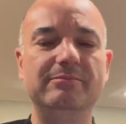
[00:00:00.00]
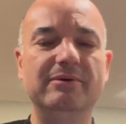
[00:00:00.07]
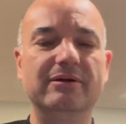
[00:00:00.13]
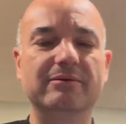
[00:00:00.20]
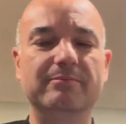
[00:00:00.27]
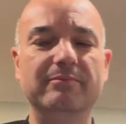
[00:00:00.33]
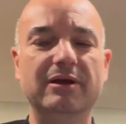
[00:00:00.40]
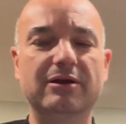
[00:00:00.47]

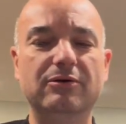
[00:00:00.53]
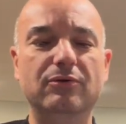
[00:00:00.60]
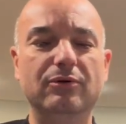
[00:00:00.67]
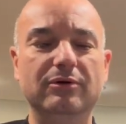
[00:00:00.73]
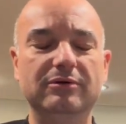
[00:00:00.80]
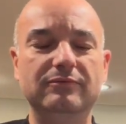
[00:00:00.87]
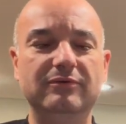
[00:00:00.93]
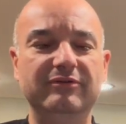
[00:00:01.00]
My
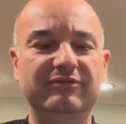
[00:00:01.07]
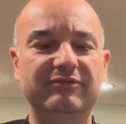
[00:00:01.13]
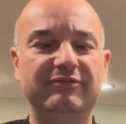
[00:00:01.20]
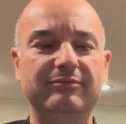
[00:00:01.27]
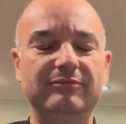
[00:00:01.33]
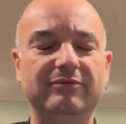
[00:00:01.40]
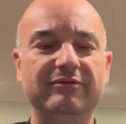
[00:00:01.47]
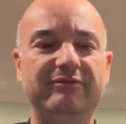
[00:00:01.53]
cord
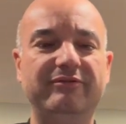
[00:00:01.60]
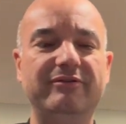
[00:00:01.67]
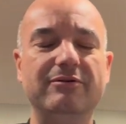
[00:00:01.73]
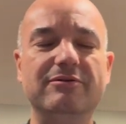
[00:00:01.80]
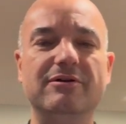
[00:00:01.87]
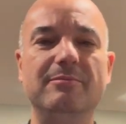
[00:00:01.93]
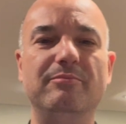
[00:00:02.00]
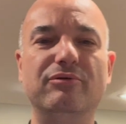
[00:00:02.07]
was so
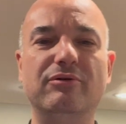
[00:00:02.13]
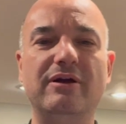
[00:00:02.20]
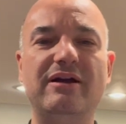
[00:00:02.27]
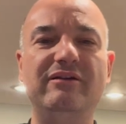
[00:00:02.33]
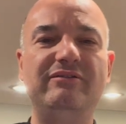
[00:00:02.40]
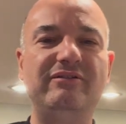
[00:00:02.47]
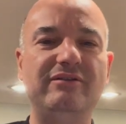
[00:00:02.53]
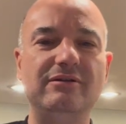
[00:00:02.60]

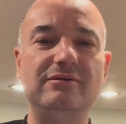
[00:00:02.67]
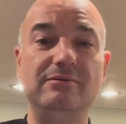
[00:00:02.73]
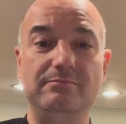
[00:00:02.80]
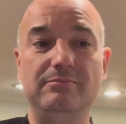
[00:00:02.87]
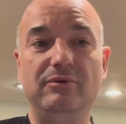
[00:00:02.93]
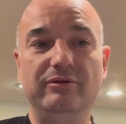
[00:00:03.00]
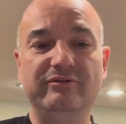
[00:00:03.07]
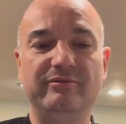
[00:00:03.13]
compressed in
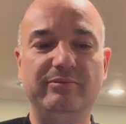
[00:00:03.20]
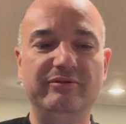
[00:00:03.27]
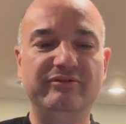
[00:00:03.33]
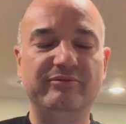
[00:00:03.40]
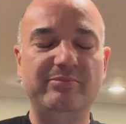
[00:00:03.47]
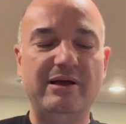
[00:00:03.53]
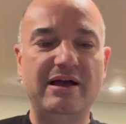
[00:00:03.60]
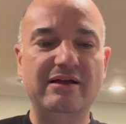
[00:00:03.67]
multiple
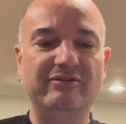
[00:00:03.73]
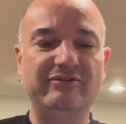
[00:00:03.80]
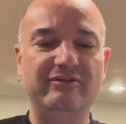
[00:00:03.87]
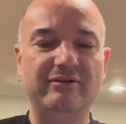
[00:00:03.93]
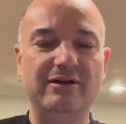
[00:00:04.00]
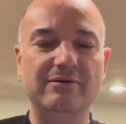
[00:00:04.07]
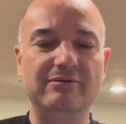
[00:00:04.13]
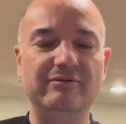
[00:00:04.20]
spots,
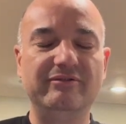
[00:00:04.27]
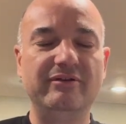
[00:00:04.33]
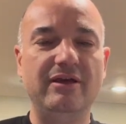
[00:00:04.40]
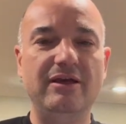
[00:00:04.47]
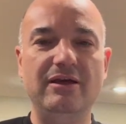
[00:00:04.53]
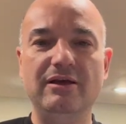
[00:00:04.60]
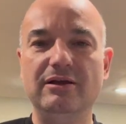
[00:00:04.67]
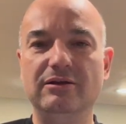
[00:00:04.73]
and I was
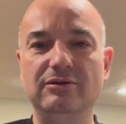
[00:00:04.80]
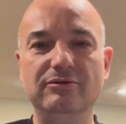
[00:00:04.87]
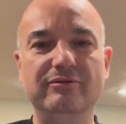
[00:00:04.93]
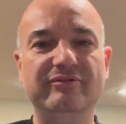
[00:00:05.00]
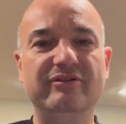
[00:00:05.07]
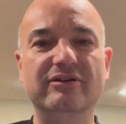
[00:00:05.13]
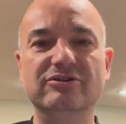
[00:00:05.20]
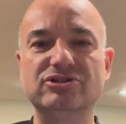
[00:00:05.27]

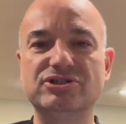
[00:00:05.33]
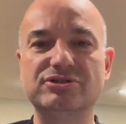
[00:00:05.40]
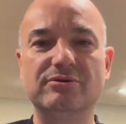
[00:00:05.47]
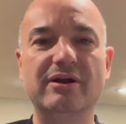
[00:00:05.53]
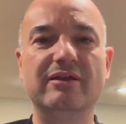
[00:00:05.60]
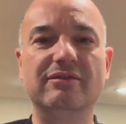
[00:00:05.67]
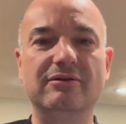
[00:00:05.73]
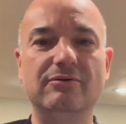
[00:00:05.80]
losing
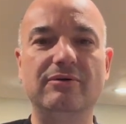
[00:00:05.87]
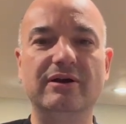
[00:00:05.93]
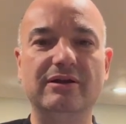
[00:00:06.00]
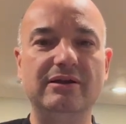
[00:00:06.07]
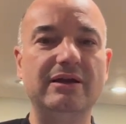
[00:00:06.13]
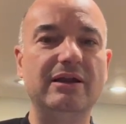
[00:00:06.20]
strength quickly.